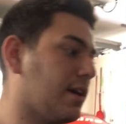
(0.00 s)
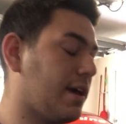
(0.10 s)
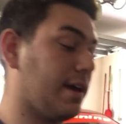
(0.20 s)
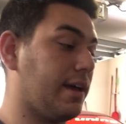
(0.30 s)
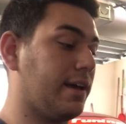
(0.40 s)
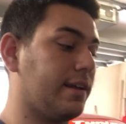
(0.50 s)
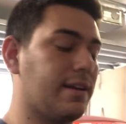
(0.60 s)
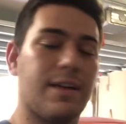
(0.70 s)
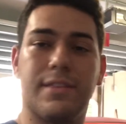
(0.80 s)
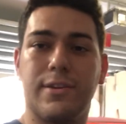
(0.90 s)

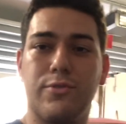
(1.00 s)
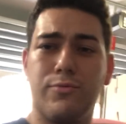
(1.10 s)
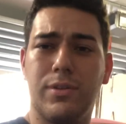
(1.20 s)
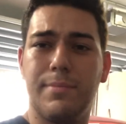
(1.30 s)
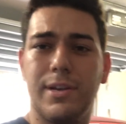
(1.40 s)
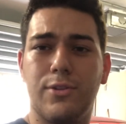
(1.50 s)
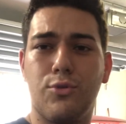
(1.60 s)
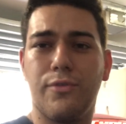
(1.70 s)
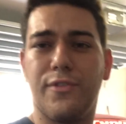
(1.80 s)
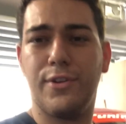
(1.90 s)
And I think it would really be
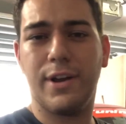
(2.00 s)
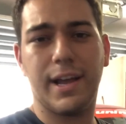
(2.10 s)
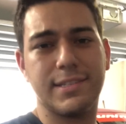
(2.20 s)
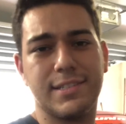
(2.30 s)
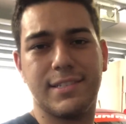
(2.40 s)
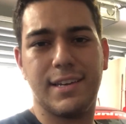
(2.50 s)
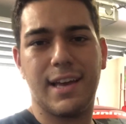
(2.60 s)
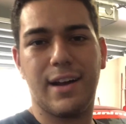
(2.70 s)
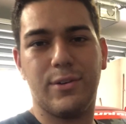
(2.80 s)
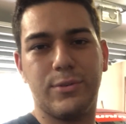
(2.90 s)
cool for you guys to see
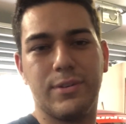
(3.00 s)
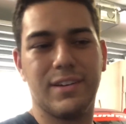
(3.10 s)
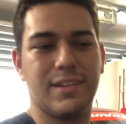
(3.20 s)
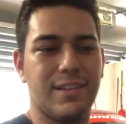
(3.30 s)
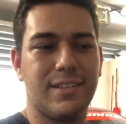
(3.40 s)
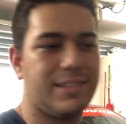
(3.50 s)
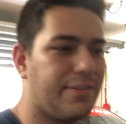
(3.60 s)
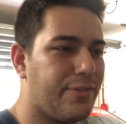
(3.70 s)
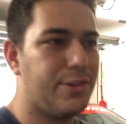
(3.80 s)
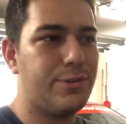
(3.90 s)
how
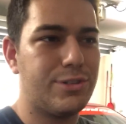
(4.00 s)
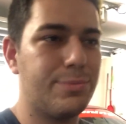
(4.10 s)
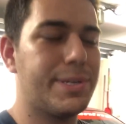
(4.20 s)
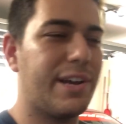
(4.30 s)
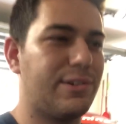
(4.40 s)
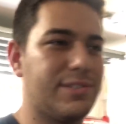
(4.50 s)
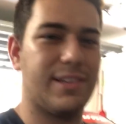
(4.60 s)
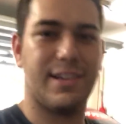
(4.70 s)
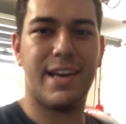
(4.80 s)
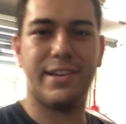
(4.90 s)
different YouTube channels
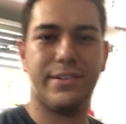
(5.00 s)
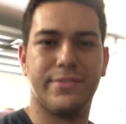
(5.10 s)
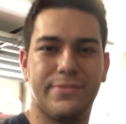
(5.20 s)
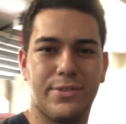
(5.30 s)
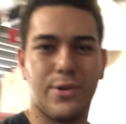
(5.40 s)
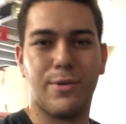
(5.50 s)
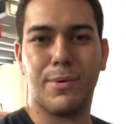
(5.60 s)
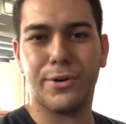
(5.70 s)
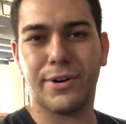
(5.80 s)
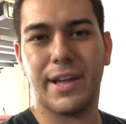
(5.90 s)
can kind of throw a
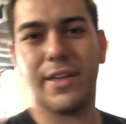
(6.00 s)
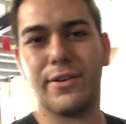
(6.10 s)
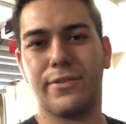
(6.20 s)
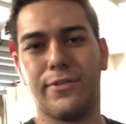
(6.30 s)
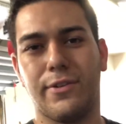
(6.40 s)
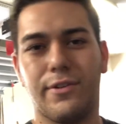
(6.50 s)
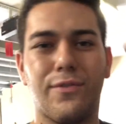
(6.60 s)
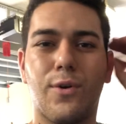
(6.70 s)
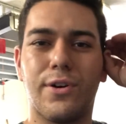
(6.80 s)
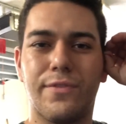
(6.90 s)
motor together for
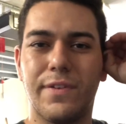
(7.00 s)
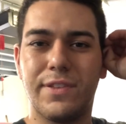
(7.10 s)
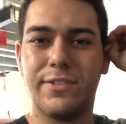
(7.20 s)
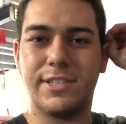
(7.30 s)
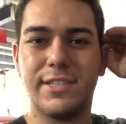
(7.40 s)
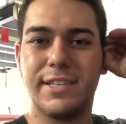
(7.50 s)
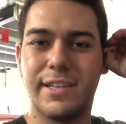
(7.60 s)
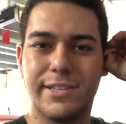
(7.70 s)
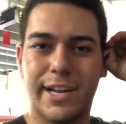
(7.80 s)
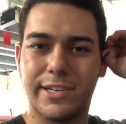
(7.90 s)
450
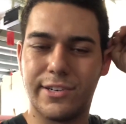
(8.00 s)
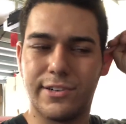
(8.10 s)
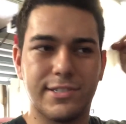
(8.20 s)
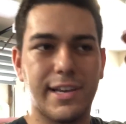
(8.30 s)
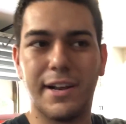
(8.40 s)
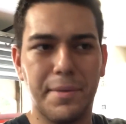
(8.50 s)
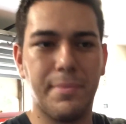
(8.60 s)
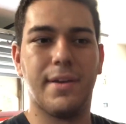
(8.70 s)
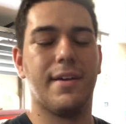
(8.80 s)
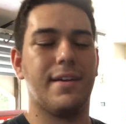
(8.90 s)
cc injector
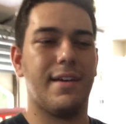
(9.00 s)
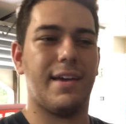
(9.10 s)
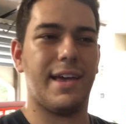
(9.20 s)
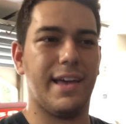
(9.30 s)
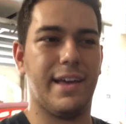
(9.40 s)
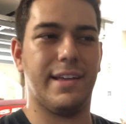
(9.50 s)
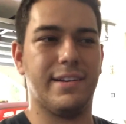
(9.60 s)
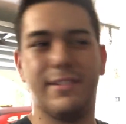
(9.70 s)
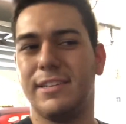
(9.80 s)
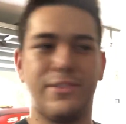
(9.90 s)
setup
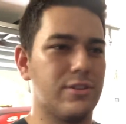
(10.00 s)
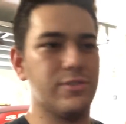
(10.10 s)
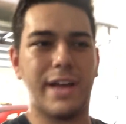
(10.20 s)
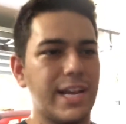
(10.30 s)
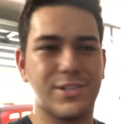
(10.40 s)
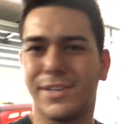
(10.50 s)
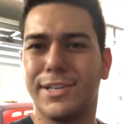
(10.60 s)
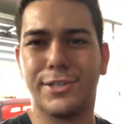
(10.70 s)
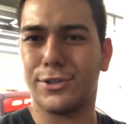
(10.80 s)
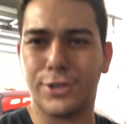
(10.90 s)
and either do
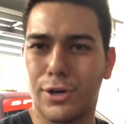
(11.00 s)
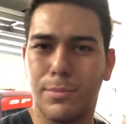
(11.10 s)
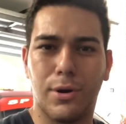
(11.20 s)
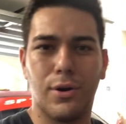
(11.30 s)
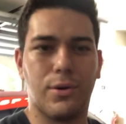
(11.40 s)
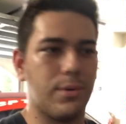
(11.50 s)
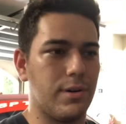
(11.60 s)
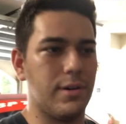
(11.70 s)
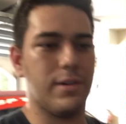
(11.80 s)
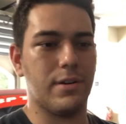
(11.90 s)
nitrous or turbo
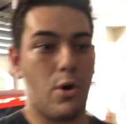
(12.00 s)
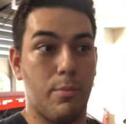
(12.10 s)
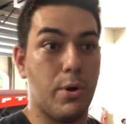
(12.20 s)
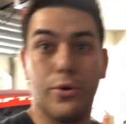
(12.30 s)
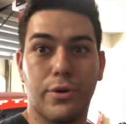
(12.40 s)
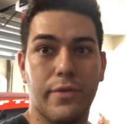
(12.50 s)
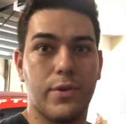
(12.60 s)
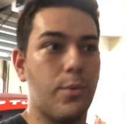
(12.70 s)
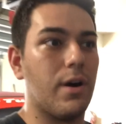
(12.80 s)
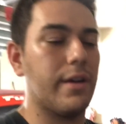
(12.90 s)
or all motor
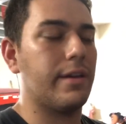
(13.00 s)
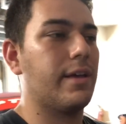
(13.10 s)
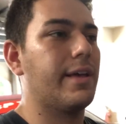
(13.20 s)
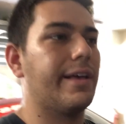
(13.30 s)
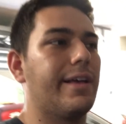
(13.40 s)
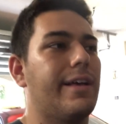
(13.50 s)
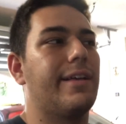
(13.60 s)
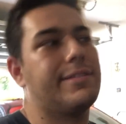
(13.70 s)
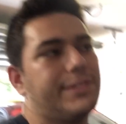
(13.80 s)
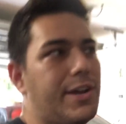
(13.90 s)
you want,
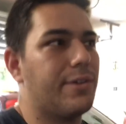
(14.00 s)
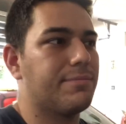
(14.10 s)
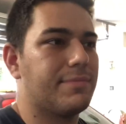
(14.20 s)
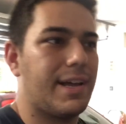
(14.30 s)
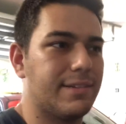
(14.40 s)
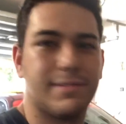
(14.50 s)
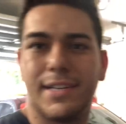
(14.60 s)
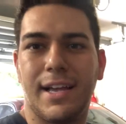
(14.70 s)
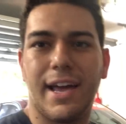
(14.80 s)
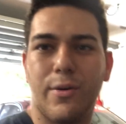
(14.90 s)
you know, and
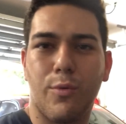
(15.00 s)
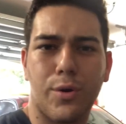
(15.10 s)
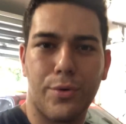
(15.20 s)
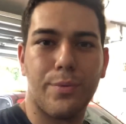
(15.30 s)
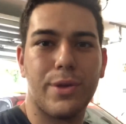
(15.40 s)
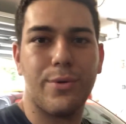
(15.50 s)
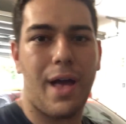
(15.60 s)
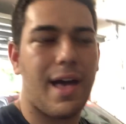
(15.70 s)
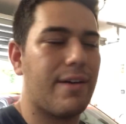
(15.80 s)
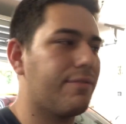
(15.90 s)
kind of work with what you
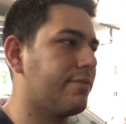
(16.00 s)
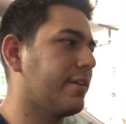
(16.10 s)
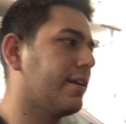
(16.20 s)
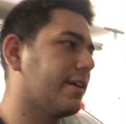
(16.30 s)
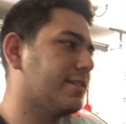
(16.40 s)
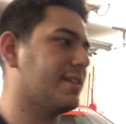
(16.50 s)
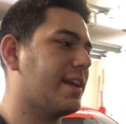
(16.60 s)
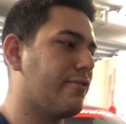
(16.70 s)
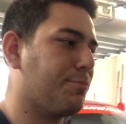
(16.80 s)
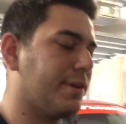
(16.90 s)
have, because
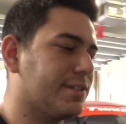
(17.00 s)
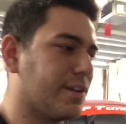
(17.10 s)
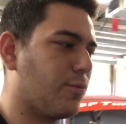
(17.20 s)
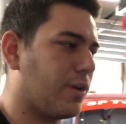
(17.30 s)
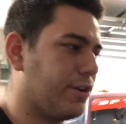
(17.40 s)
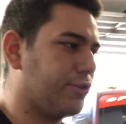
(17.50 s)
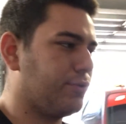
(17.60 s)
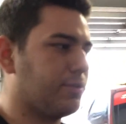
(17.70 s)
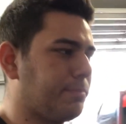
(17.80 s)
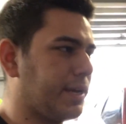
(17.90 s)
not everybody's going to want to
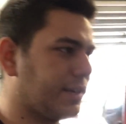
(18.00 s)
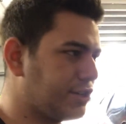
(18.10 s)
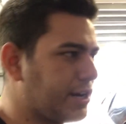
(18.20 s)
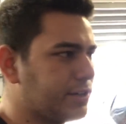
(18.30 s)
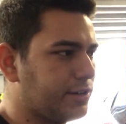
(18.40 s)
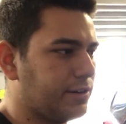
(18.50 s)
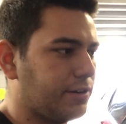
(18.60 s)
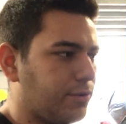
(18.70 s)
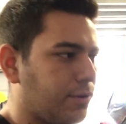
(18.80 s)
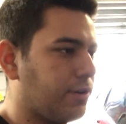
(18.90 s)
do the big
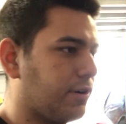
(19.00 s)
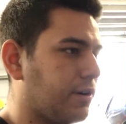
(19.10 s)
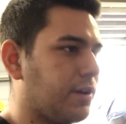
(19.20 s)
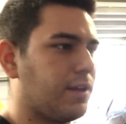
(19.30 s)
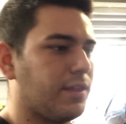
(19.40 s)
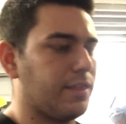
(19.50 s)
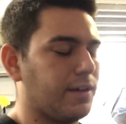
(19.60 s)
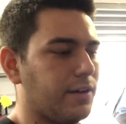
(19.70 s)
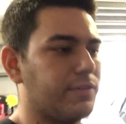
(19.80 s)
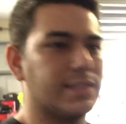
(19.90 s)
injector or
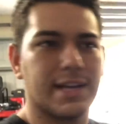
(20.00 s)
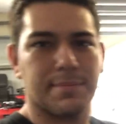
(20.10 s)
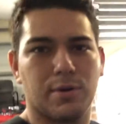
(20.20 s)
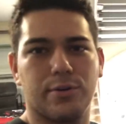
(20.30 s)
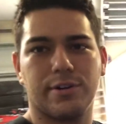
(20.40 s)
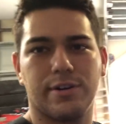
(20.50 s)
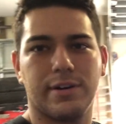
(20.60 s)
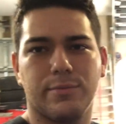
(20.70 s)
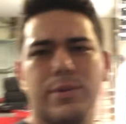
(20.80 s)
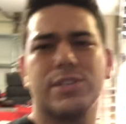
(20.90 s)
the VTEC
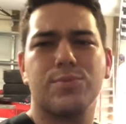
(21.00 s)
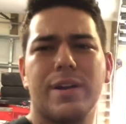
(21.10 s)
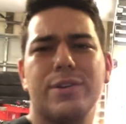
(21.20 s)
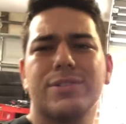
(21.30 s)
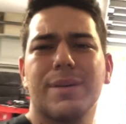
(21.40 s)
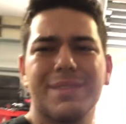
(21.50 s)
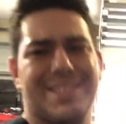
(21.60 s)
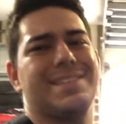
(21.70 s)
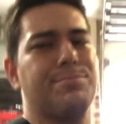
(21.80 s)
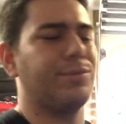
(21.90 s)
motor, and we just want to do something
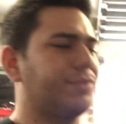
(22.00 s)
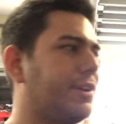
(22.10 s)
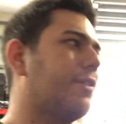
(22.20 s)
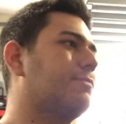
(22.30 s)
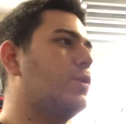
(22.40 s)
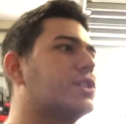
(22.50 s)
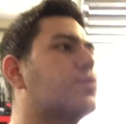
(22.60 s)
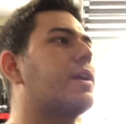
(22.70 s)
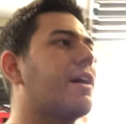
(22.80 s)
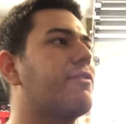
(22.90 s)
simple, you know, we
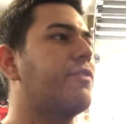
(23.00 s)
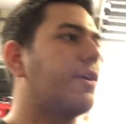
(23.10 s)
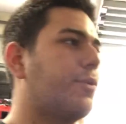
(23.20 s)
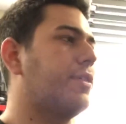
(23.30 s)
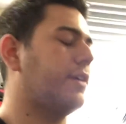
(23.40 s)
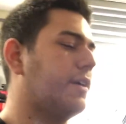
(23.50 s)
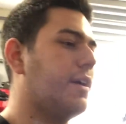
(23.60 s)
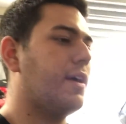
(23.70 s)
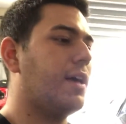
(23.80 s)
just want to have fun with it.